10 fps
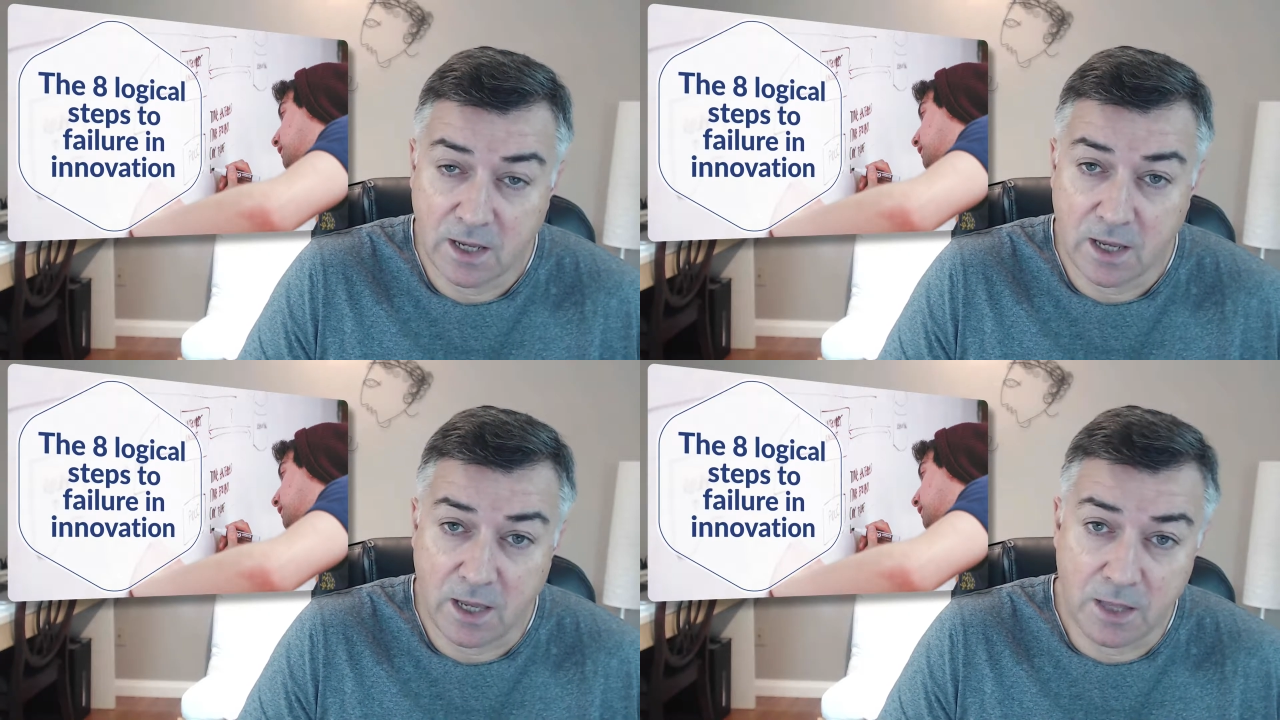
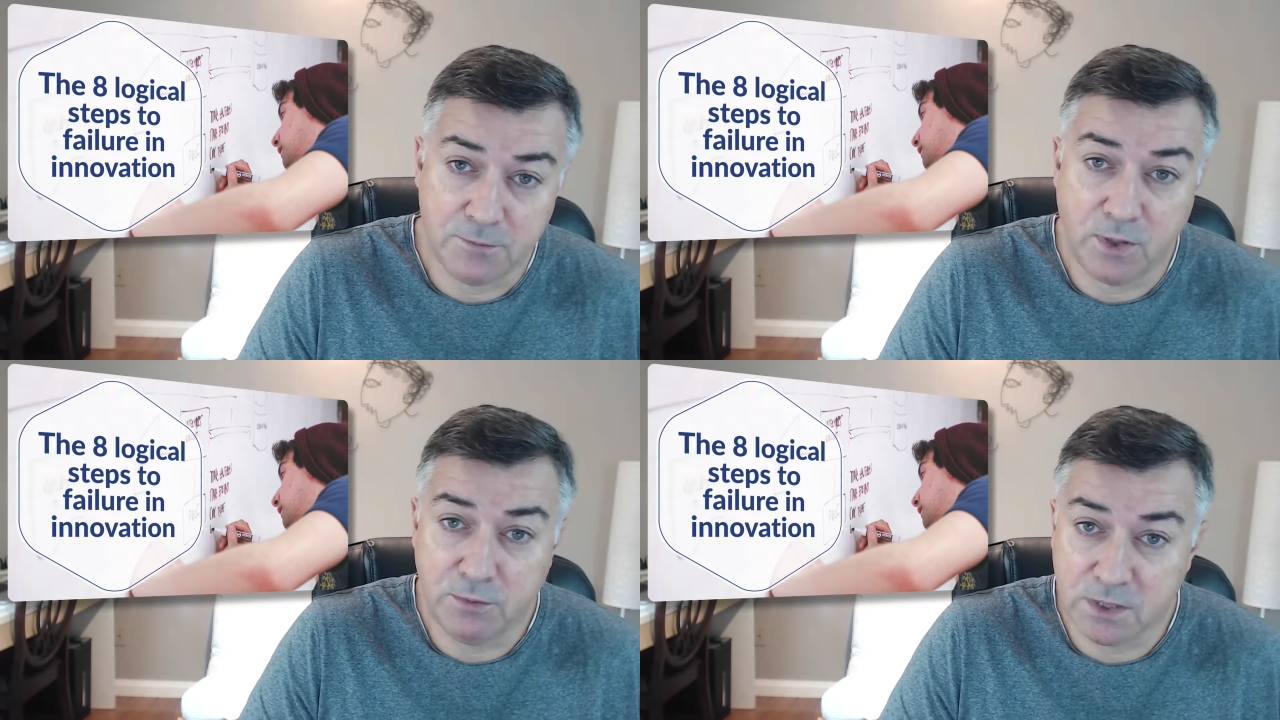and
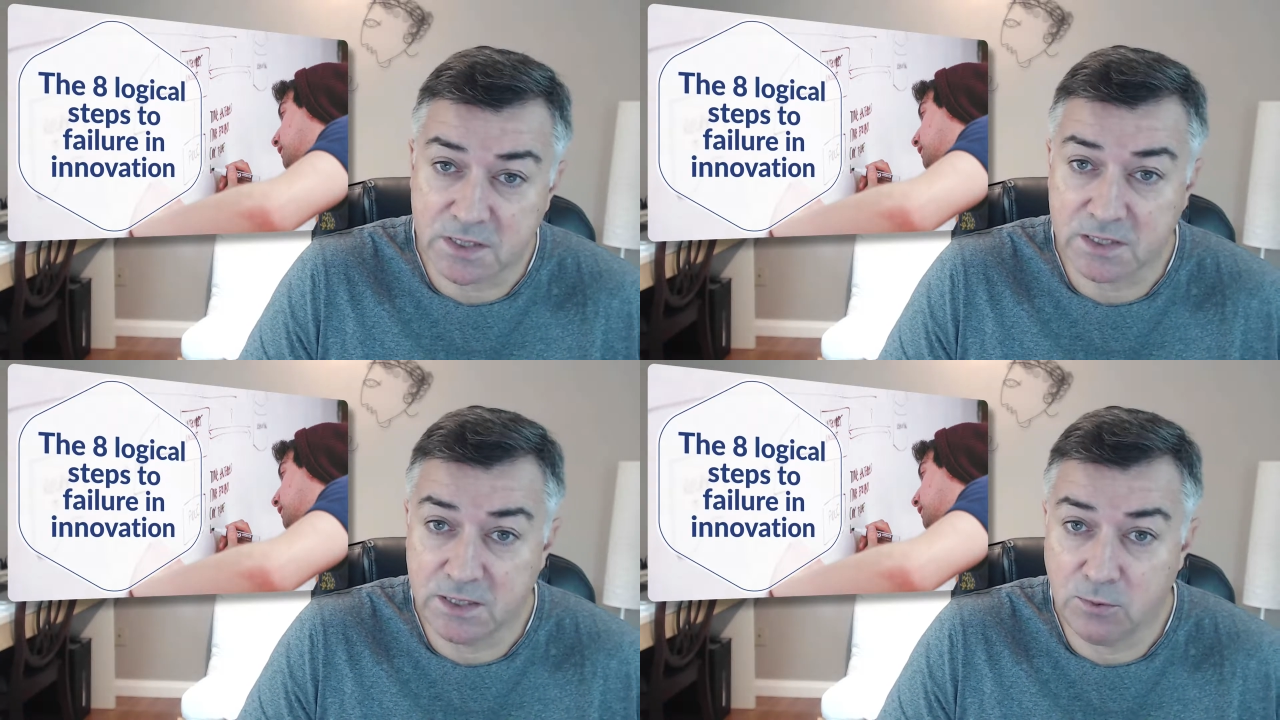we will
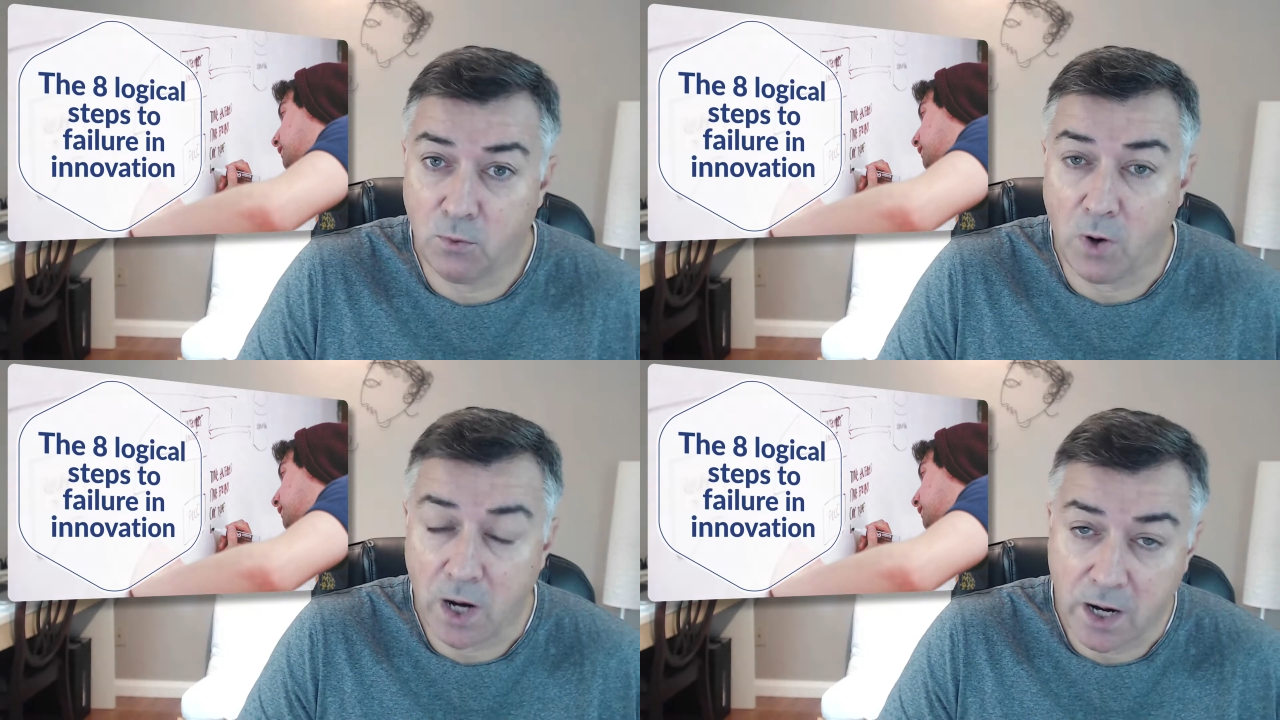see
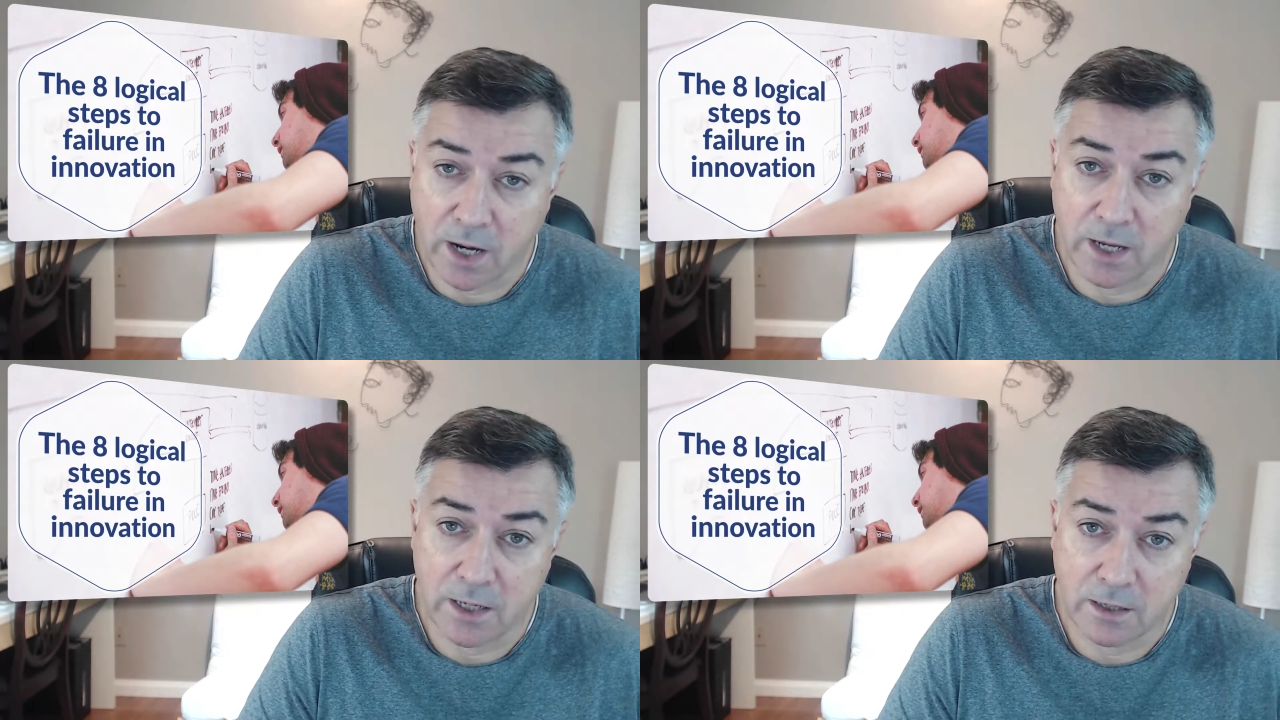
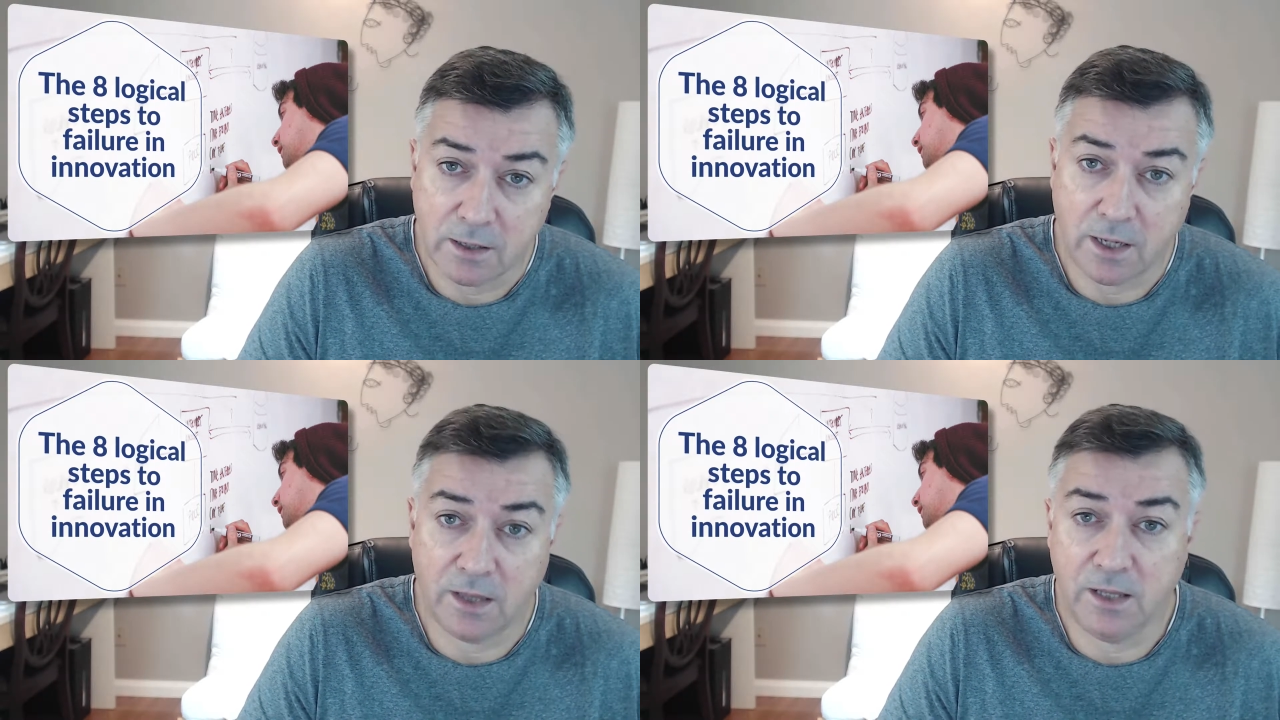why
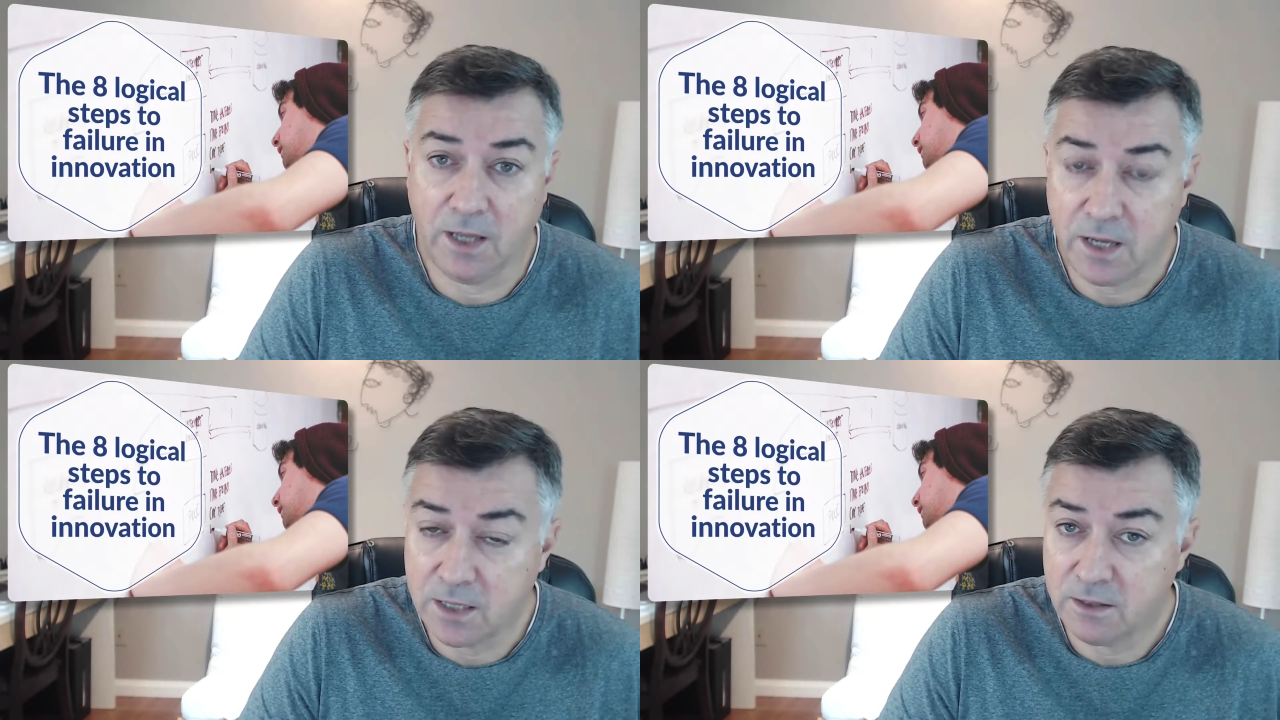at the
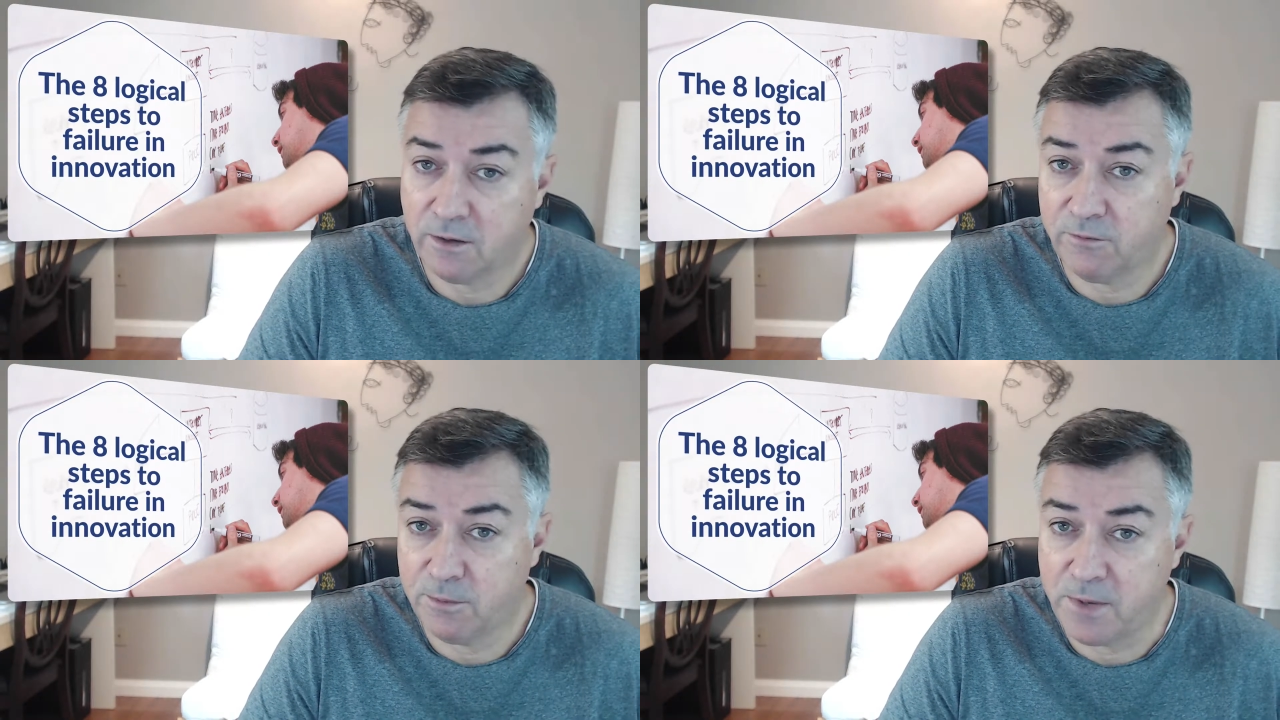end
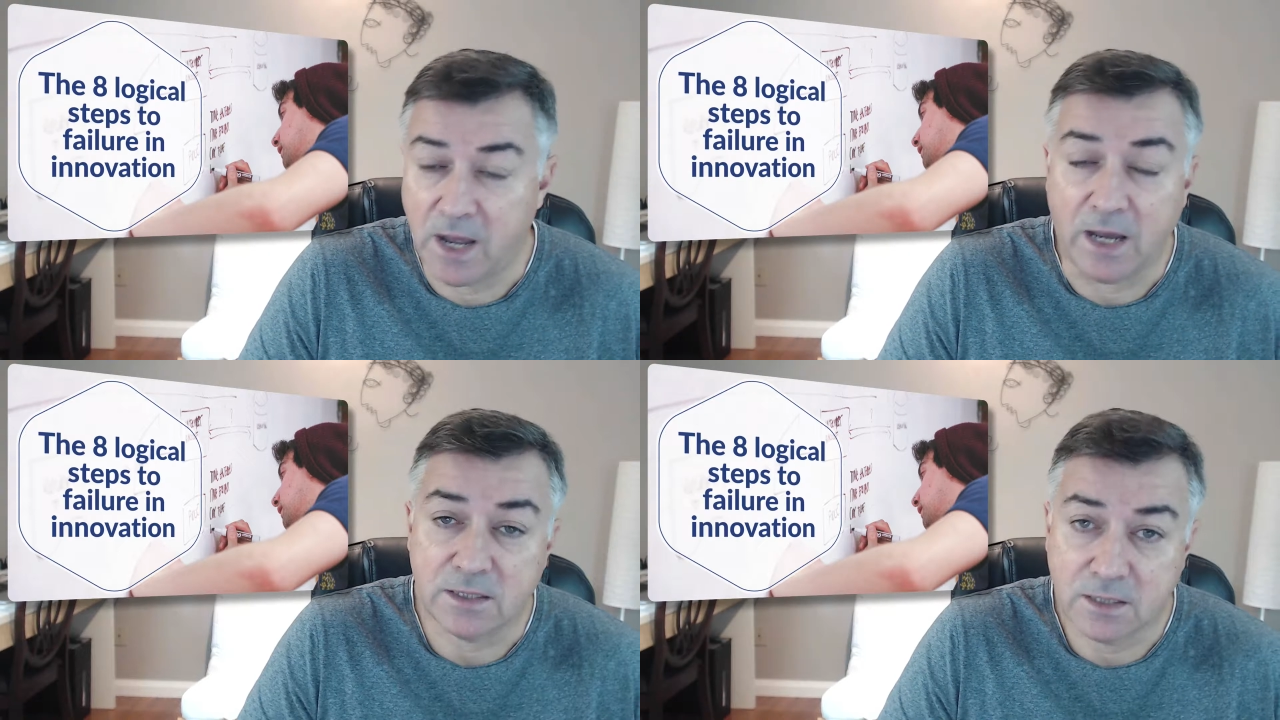of the
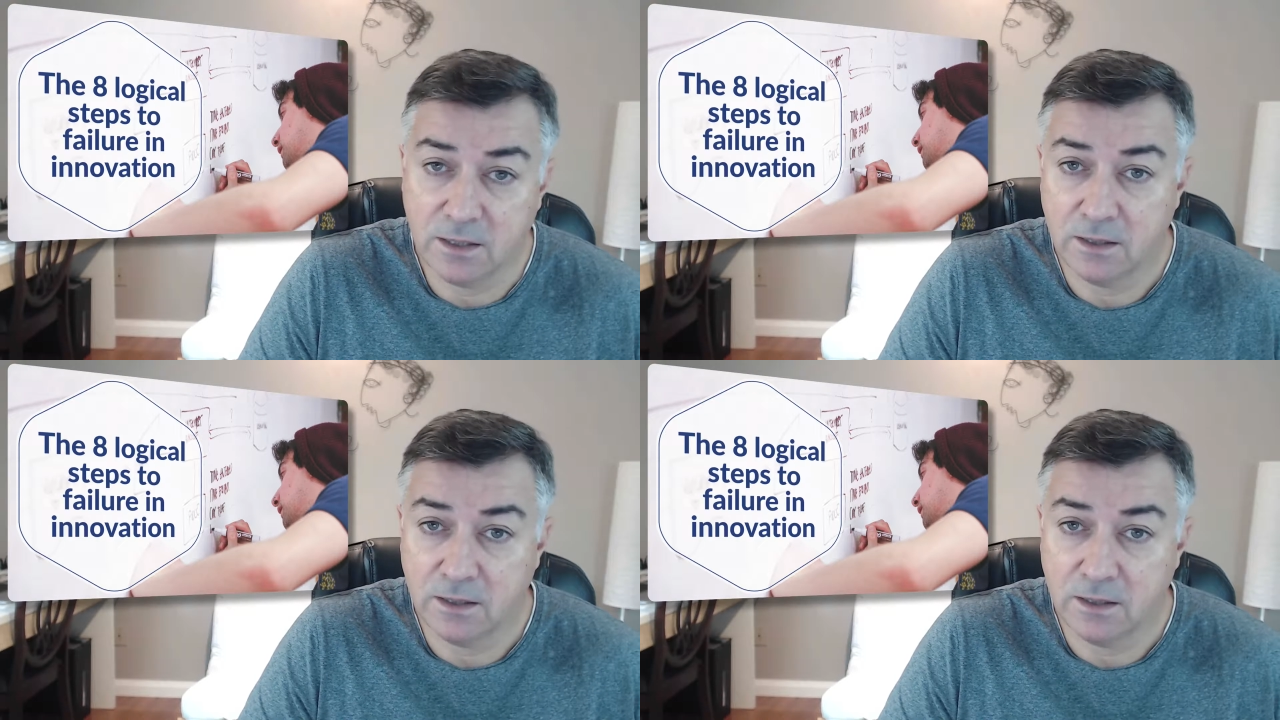path